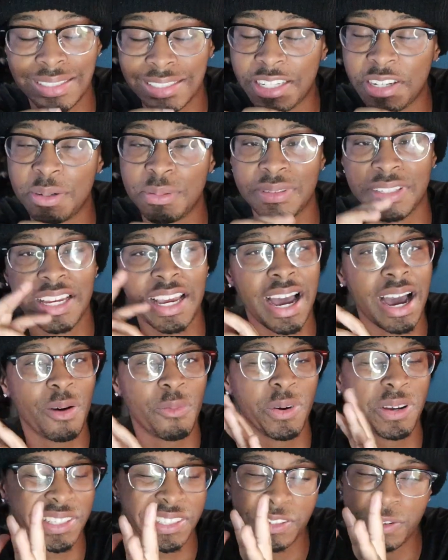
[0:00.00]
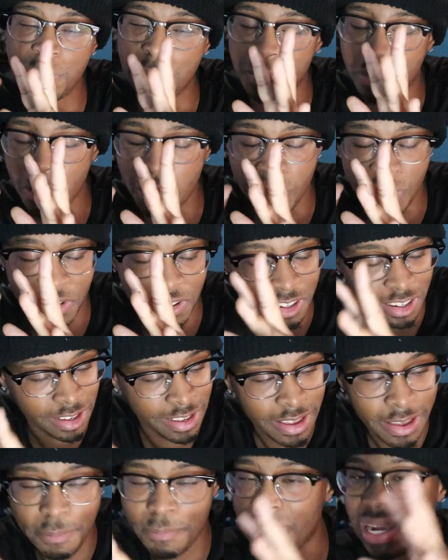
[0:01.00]
You know what I'm saying? I wasn't born
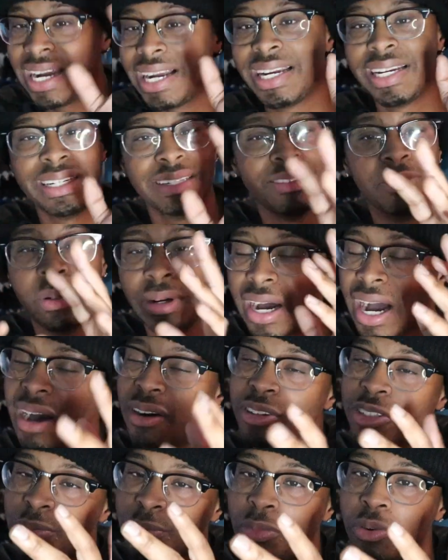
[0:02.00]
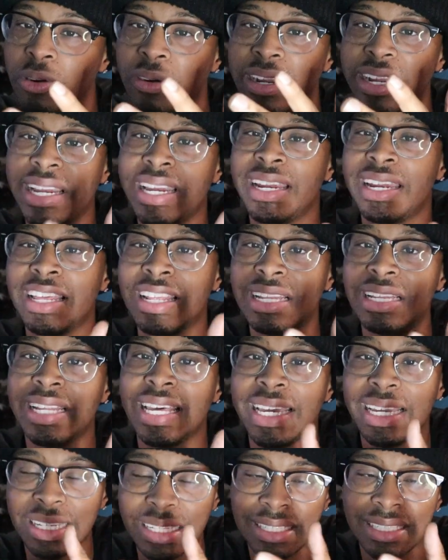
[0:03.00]
back, well, I was born in the
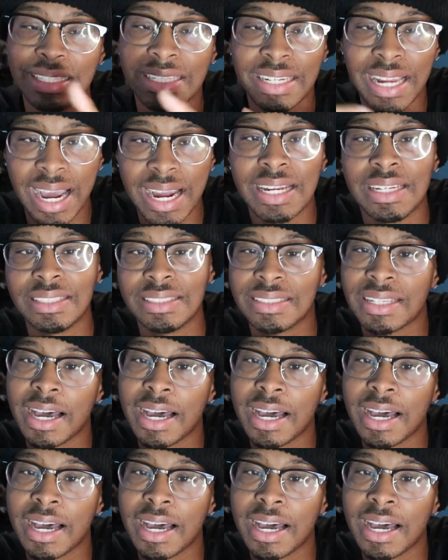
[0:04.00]
late 90s.